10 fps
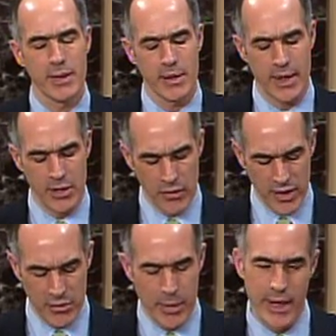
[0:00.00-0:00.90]
I know
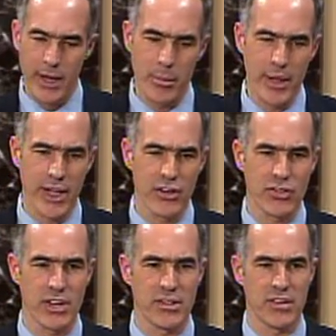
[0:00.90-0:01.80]
that's my
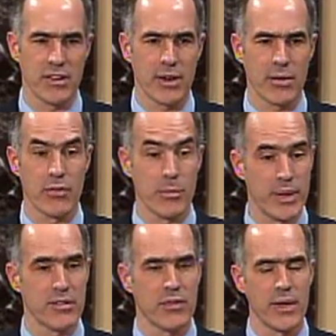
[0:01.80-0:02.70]
obligation as a senator from
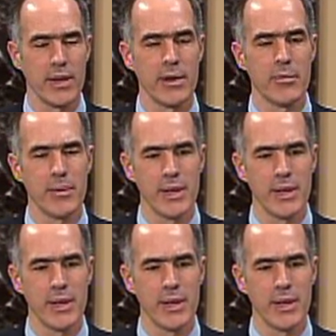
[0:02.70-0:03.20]
Pennsylvania,